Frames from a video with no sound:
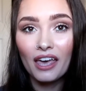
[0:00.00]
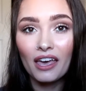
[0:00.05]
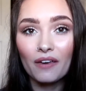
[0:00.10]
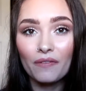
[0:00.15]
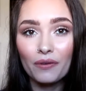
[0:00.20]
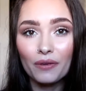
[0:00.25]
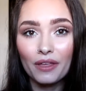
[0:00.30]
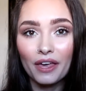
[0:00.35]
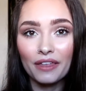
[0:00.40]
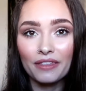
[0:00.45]

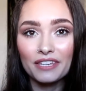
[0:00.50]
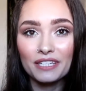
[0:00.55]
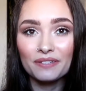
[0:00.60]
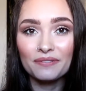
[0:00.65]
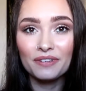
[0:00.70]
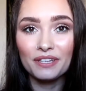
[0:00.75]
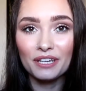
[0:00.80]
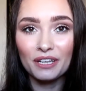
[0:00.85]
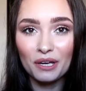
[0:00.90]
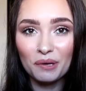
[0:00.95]
If you like this
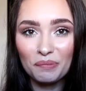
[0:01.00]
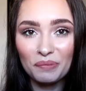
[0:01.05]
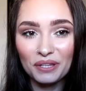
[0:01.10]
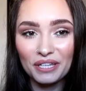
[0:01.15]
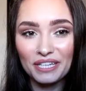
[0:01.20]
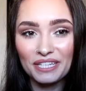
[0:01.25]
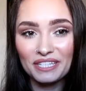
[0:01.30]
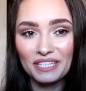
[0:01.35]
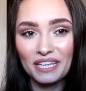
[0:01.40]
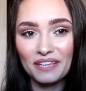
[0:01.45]
video,
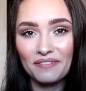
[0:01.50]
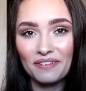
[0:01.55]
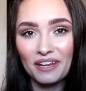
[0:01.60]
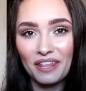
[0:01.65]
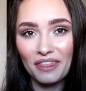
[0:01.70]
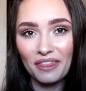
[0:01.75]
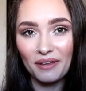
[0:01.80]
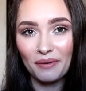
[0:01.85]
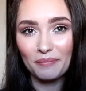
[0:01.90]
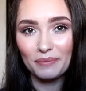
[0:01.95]
please give it a
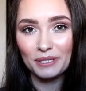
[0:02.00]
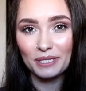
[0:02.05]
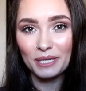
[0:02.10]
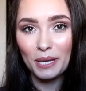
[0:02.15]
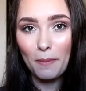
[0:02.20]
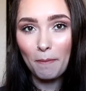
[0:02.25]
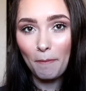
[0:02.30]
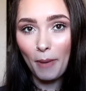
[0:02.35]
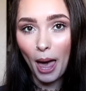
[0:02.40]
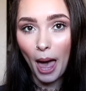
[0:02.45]
thumbs
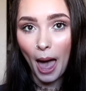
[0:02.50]
up.